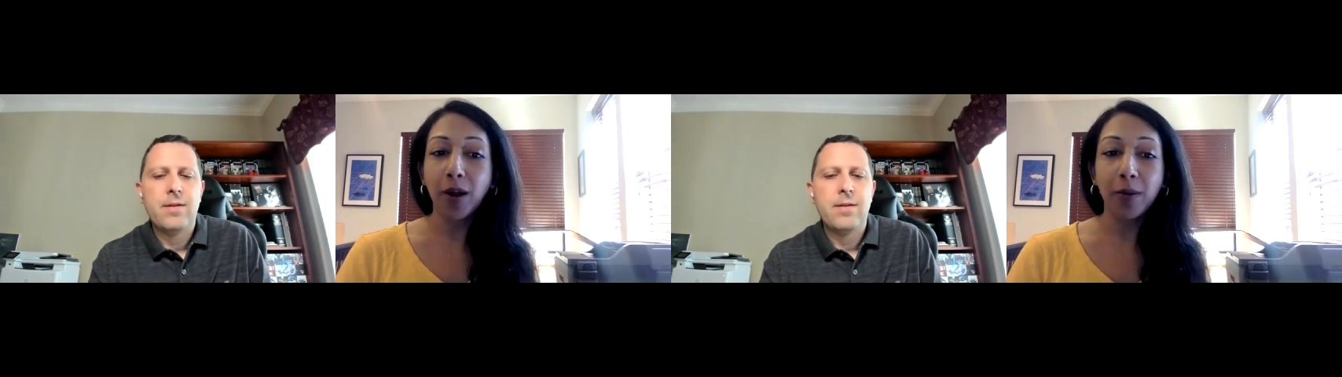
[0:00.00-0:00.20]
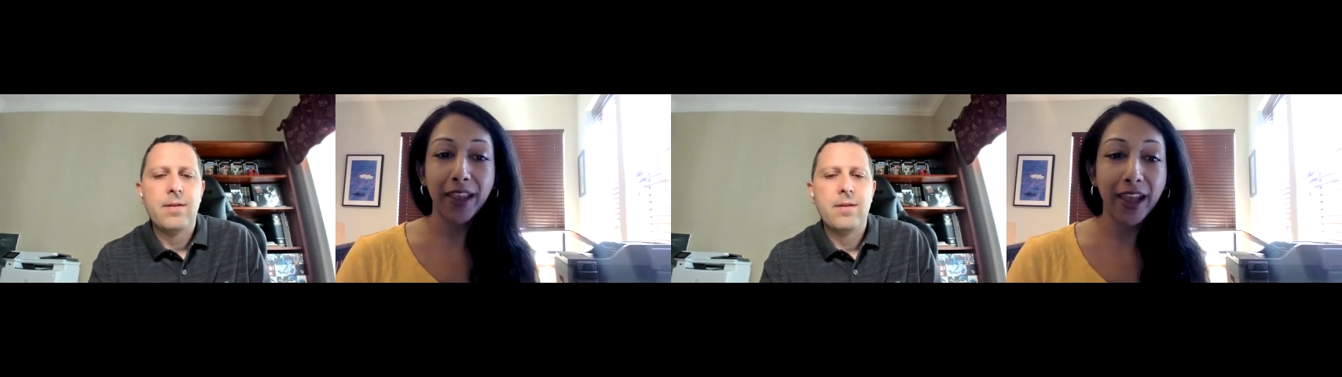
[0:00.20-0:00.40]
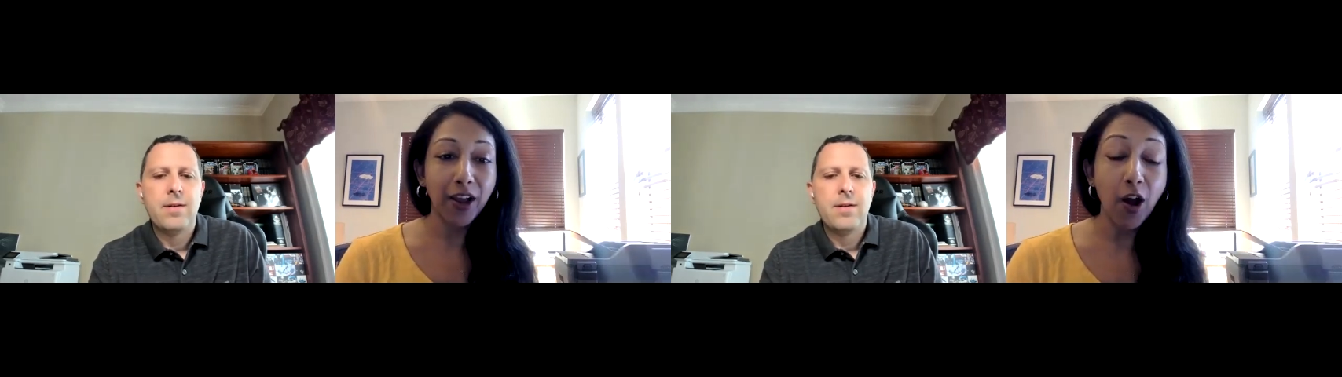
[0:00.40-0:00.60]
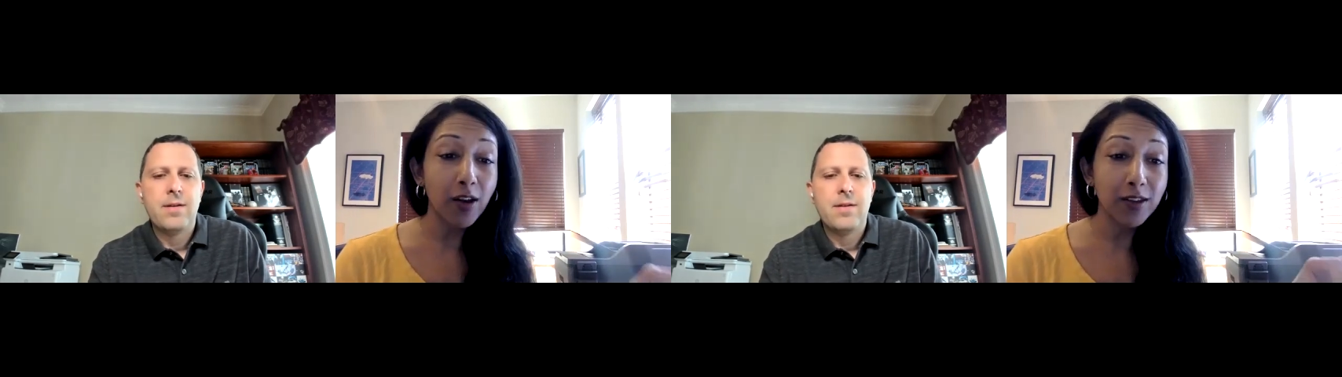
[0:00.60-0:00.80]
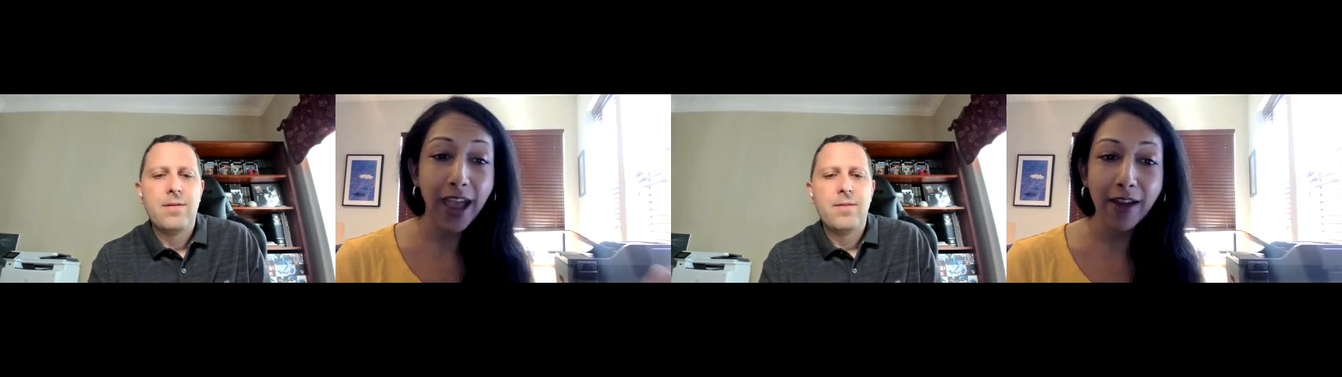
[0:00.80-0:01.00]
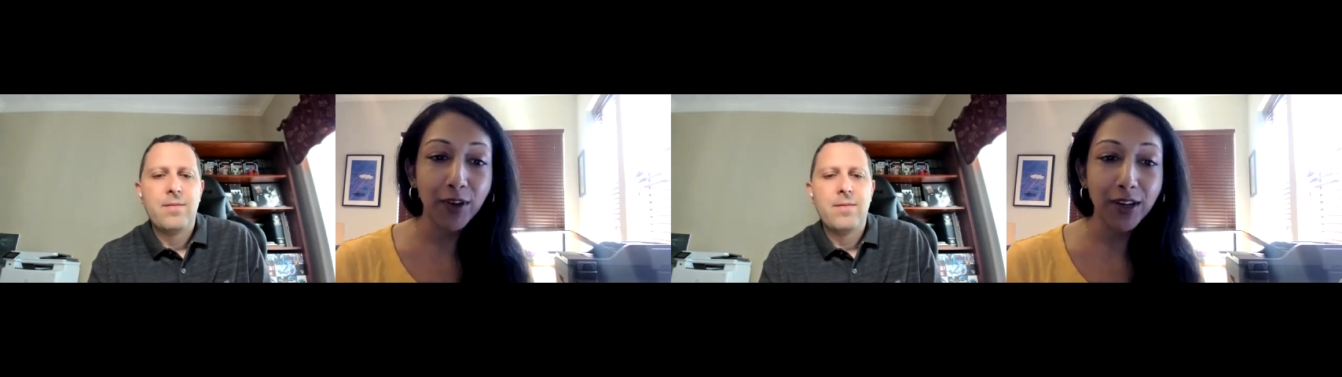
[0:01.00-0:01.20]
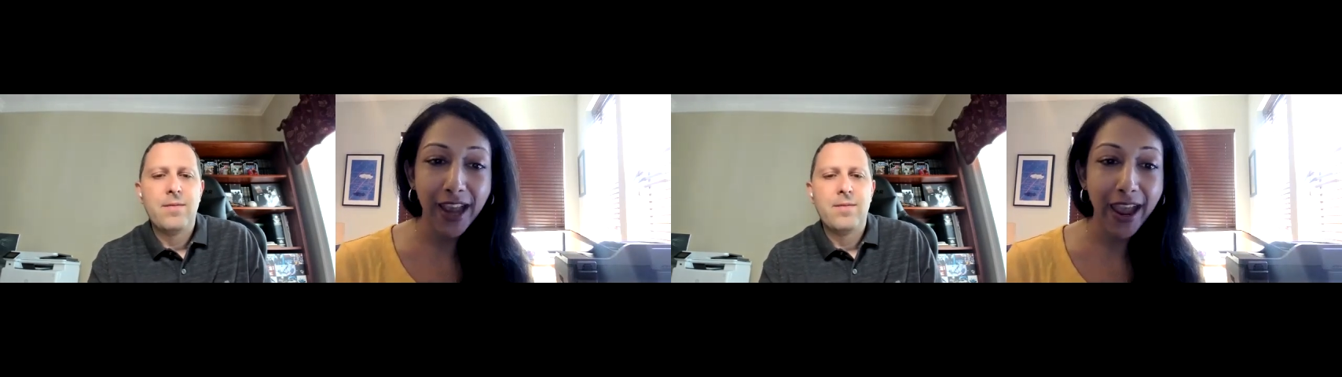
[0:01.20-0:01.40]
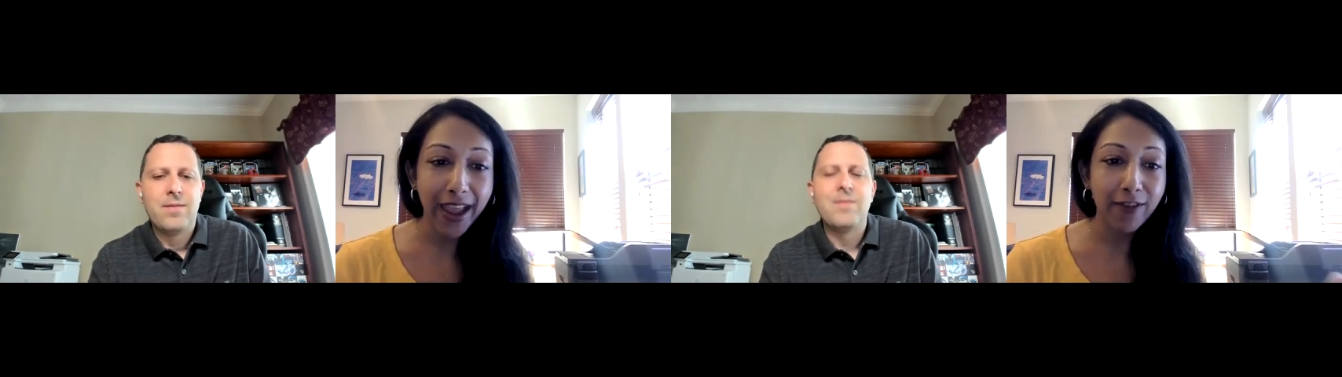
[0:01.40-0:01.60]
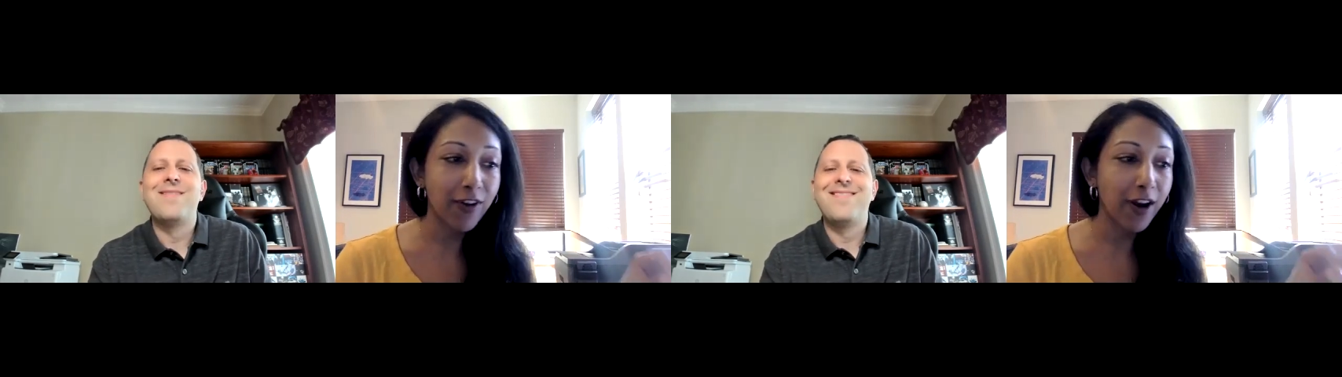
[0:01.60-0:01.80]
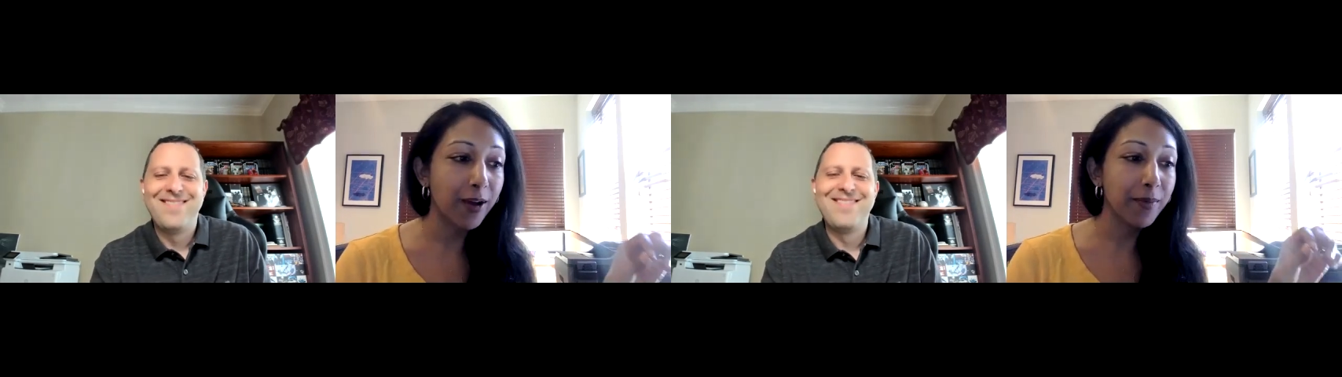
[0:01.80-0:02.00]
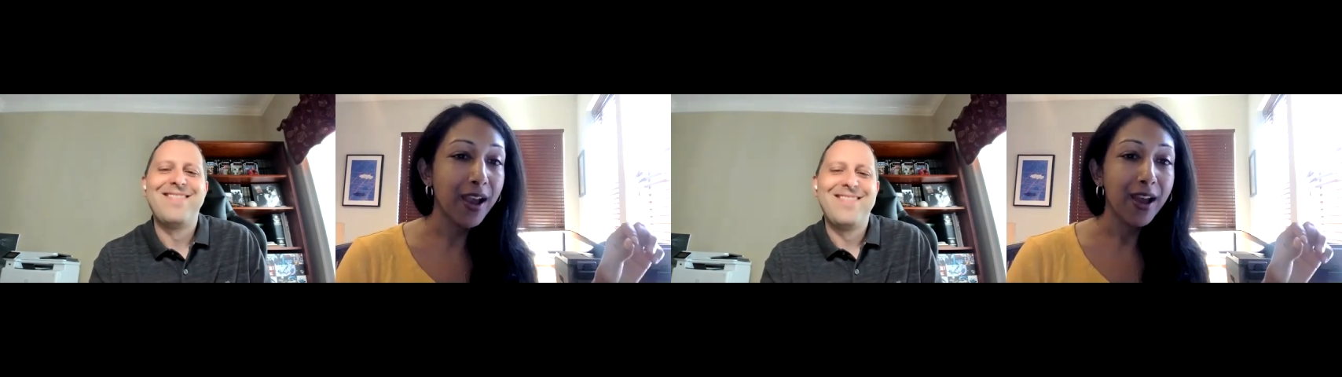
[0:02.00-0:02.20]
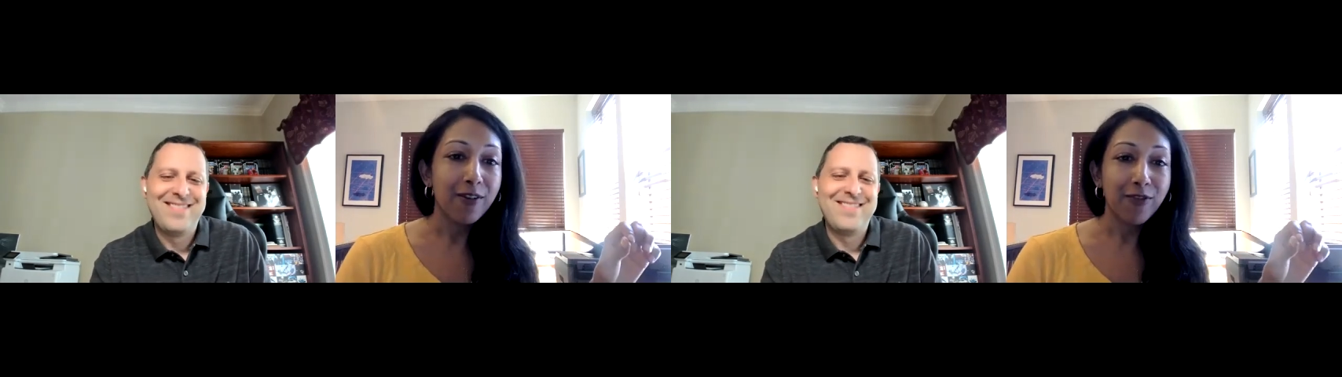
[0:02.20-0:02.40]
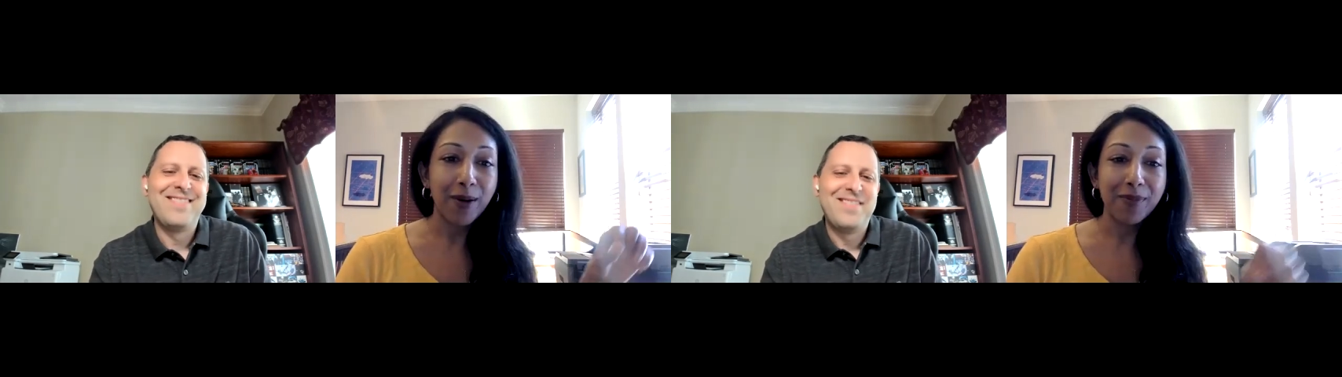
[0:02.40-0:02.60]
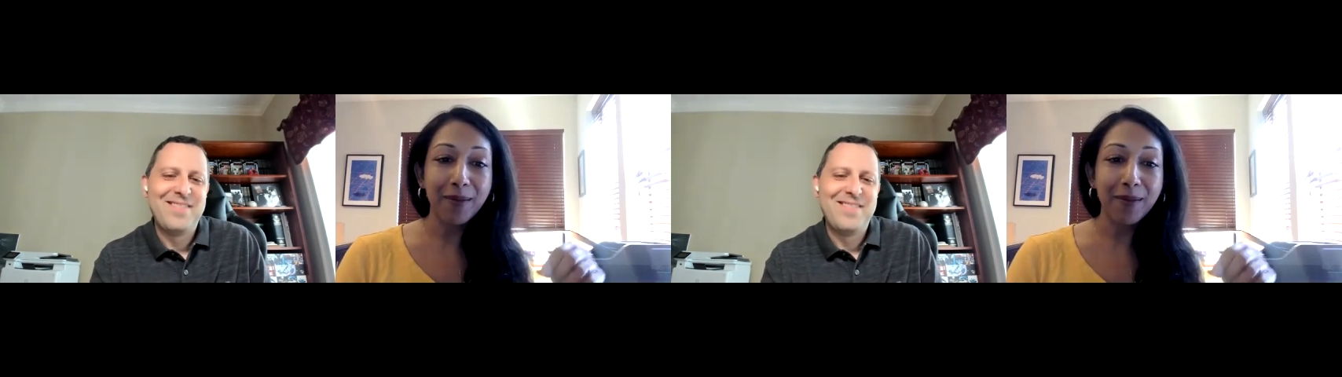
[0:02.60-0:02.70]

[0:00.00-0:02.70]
Speaker 1: probably get calls every day from from